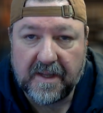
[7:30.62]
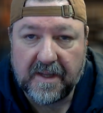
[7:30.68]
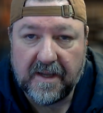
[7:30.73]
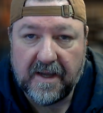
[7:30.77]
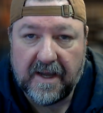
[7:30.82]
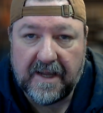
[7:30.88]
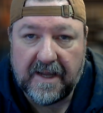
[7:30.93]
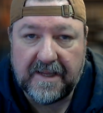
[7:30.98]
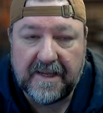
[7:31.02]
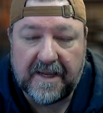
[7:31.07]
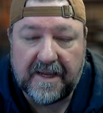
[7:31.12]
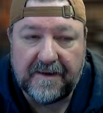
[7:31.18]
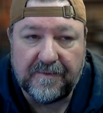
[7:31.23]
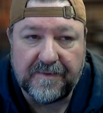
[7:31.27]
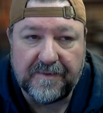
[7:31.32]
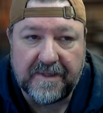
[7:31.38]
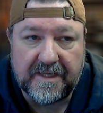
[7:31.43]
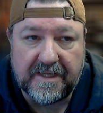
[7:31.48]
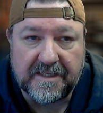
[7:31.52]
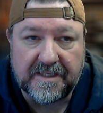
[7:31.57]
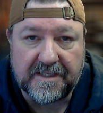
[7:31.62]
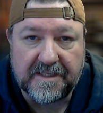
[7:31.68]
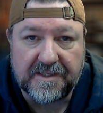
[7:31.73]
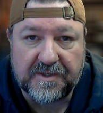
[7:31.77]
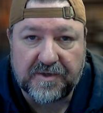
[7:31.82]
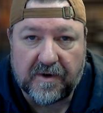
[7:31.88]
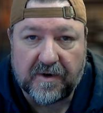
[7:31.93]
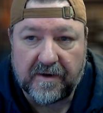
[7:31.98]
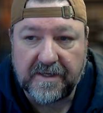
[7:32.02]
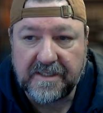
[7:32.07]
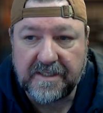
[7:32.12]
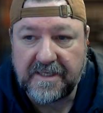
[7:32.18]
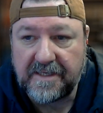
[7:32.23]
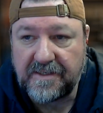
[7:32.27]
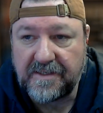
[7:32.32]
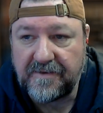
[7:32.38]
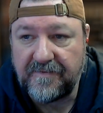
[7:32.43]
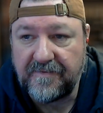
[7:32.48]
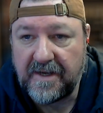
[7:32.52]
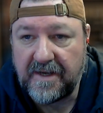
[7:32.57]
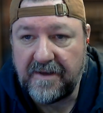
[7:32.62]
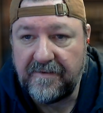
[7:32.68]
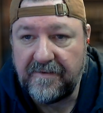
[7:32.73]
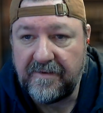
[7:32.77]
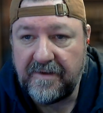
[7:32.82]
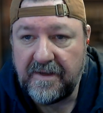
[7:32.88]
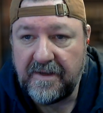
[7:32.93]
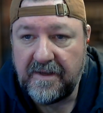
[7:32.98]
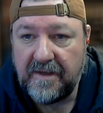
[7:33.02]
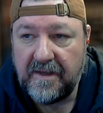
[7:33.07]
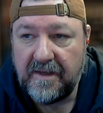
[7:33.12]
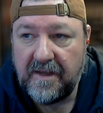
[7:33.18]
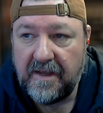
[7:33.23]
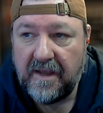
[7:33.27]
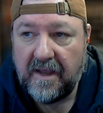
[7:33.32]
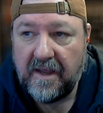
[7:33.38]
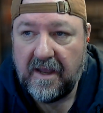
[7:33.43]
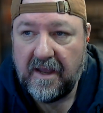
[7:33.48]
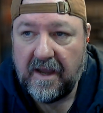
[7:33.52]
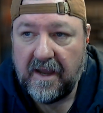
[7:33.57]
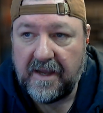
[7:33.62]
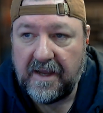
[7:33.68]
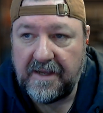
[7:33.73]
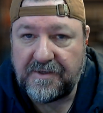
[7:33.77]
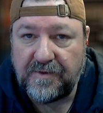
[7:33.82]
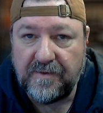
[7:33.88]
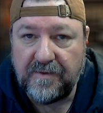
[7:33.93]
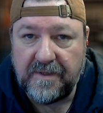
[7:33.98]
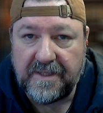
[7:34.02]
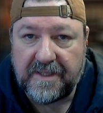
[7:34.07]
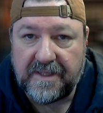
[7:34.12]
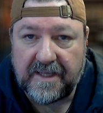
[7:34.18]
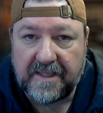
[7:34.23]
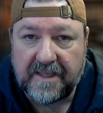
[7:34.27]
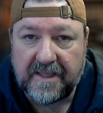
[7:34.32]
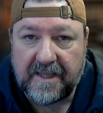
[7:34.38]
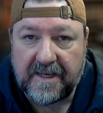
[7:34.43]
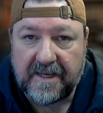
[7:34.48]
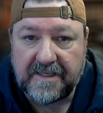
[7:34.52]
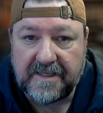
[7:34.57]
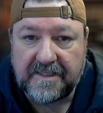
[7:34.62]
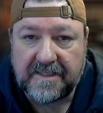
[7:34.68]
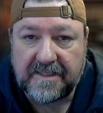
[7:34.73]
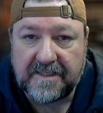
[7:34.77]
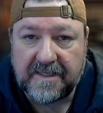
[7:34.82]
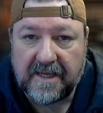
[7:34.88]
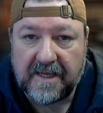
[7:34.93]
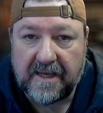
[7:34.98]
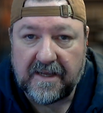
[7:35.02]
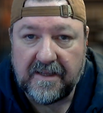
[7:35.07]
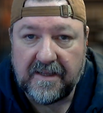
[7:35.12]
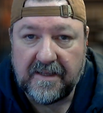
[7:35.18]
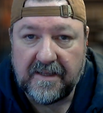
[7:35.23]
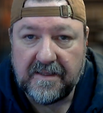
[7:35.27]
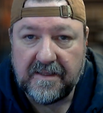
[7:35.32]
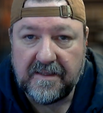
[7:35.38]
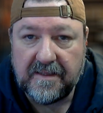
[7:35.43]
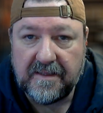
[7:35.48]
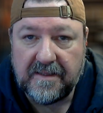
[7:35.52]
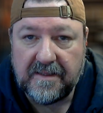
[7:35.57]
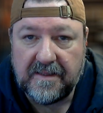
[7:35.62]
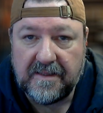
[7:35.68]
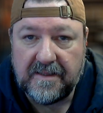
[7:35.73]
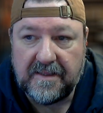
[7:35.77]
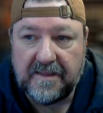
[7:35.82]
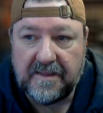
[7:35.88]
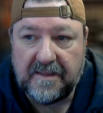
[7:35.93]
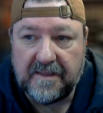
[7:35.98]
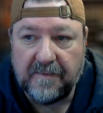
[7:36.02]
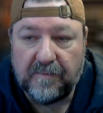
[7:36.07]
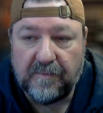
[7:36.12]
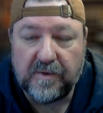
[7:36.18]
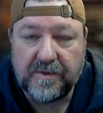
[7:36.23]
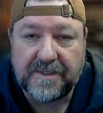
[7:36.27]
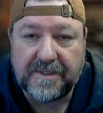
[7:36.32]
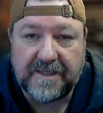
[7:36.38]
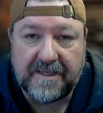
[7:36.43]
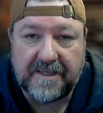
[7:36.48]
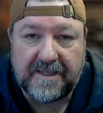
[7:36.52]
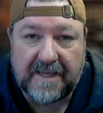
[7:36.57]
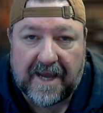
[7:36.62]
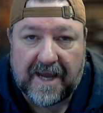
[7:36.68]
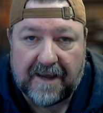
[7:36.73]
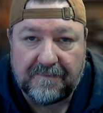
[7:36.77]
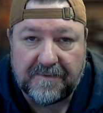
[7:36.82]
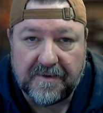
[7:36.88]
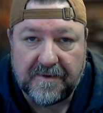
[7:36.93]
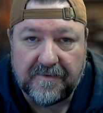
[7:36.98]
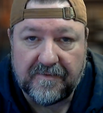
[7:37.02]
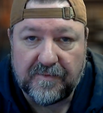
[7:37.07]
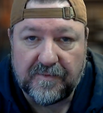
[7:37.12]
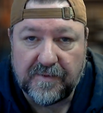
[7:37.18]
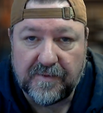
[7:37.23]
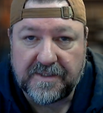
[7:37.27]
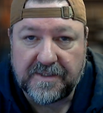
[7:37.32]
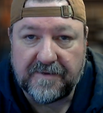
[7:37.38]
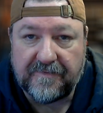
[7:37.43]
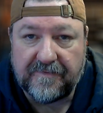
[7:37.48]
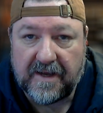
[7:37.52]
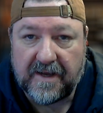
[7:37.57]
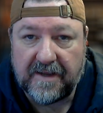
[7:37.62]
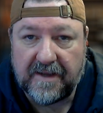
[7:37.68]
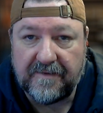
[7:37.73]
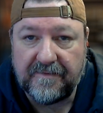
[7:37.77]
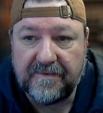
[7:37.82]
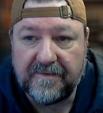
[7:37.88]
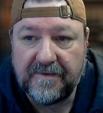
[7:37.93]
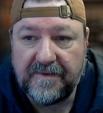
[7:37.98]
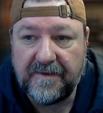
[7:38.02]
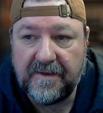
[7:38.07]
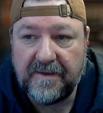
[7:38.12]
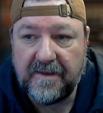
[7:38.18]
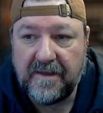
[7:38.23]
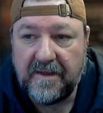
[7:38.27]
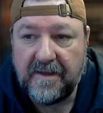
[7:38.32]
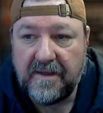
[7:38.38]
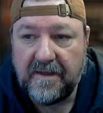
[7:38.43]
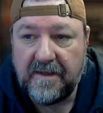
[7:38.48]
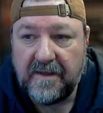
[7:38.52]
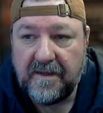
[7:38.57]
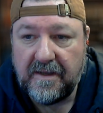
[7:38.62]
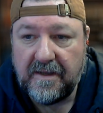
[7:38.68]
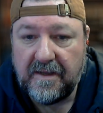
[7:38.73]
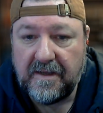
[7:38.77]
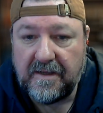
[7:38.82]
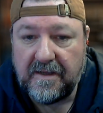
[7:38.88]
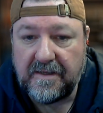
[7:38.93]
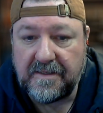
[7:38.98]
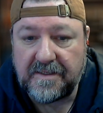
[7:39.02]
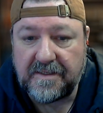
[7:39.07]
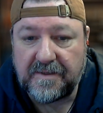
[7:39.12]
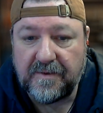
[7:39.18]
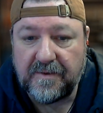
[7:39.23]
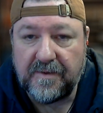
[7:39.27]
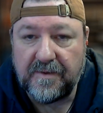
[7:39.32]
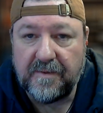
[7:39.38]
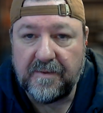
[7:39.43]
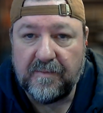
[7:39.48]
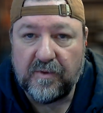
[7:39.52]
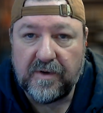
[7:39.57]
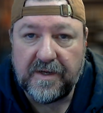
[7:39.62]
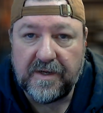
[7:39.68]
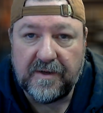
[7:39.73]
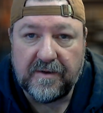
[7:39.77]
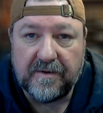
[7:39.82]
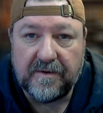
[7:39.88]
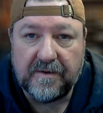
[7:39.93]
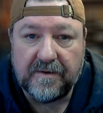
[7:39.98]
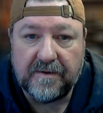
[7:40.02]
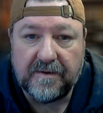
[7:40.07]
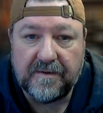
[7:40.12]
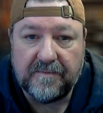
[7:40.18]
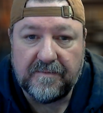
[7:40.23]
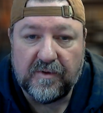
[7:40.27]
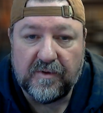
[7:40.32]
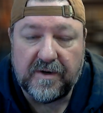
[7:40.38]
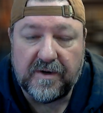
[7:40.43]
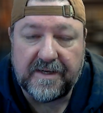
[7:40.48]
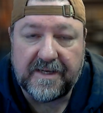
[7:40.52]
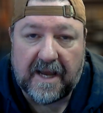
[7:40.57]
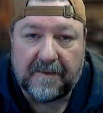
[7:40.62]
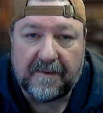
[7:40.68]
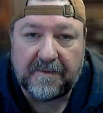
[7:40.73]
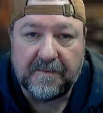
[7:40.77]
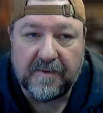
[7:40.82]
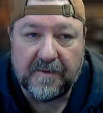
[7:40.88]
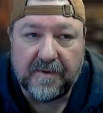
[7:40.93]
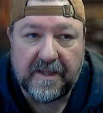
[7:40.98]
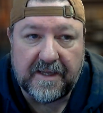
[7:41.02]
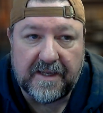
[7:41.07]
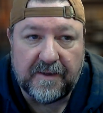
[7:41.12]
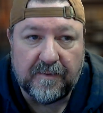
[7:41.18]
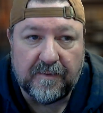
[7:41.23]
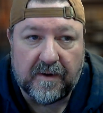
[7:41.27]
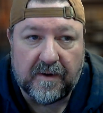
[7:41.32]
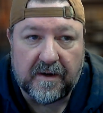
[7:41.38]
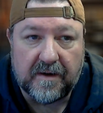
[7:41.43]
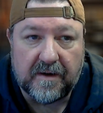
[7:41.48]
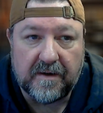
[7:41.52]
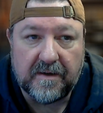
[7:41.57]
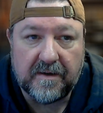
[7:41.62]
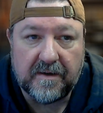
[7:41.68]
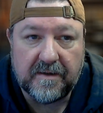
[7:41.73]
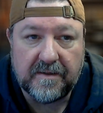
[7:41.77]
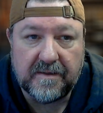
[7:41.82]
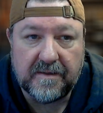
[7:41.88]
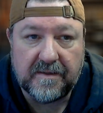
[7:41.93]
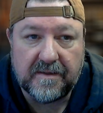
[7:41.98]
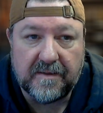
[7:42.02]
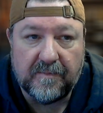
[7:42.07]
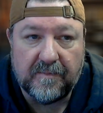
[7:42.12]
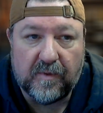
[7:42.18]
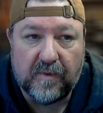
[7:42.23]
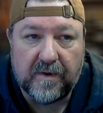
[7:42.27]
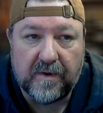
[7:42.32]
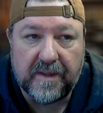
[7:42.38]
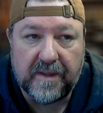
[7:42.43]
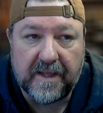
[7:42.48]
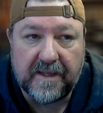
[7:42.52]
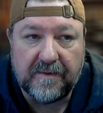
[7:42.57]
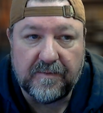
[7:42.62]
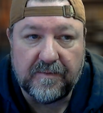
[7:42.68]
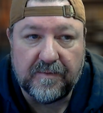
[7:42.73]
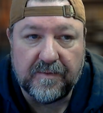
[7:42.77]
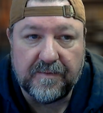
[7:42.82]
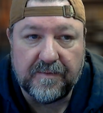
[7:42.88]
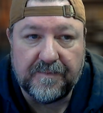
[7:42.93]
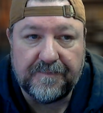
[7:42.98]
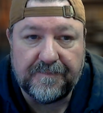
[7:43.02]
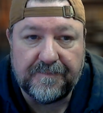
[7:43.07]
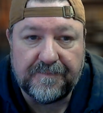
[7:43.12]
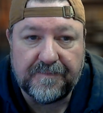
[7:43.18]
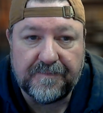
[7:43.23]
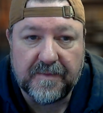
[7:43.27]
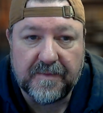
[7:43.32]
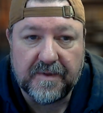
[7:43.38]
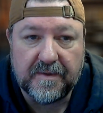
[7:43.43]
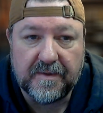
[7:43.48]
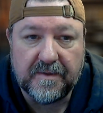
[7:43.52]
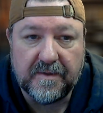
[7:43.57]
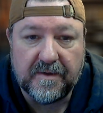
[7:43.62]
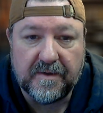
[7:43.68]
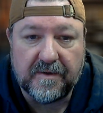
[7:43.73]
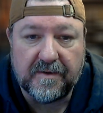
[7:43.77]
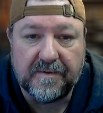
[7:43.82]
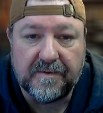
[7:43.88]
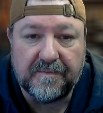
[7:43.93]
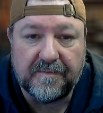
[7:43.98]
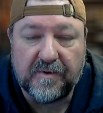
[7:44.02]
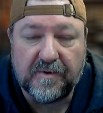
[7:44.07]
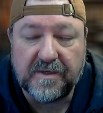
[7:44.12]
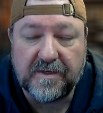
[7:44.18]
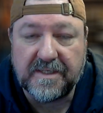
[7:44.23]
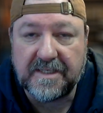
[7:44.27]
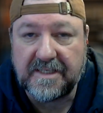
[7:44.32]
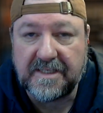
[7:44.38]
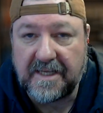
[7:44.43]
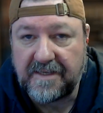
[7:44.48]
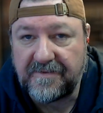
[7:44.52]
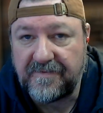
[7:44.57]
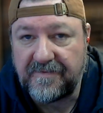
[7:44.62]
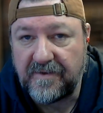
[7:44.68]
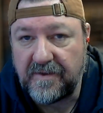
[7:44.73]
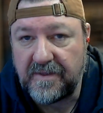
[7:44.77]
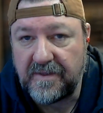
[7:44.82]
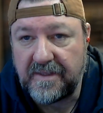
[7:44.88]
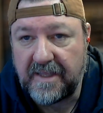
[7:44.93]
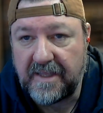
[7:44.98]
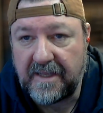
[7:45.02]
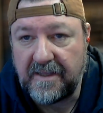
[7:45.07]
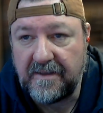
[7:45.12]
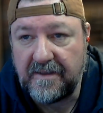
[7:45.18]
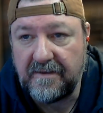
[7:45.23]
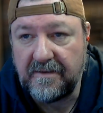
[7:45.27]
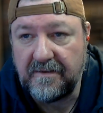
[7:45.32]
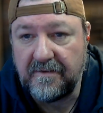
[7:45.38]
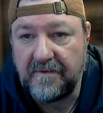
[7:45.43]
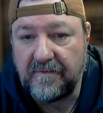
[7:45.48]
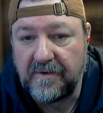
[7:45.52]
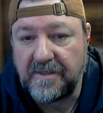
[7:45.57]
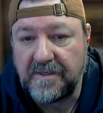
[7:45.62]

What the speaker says: I don't think it's the strongest that survive. I truly think that it's the most adaptive will survive. And so the more adaptable that you are, the more that you, or the more successful that, or